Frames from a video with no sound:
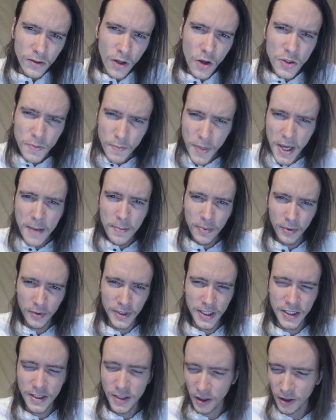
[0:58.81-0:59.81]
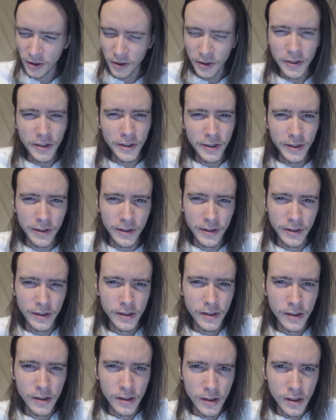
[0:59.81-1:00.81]
those people need to learn
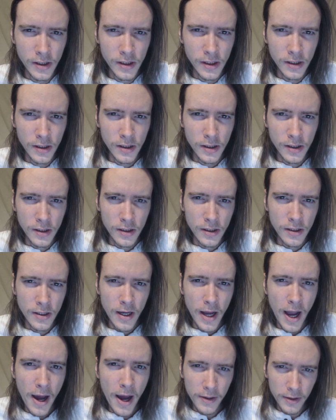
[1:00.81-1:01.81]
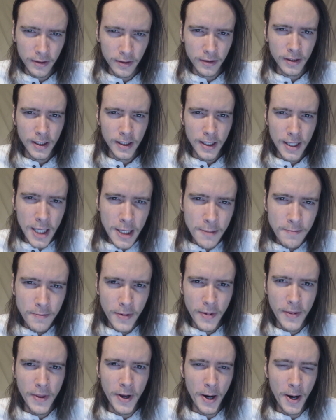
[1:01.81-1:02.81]
how to
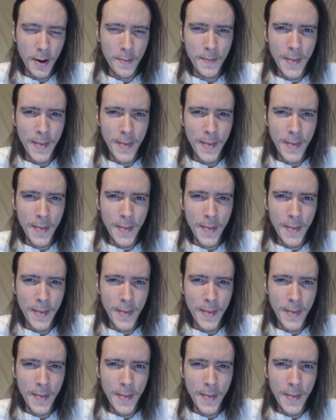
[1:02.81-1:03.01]
keep their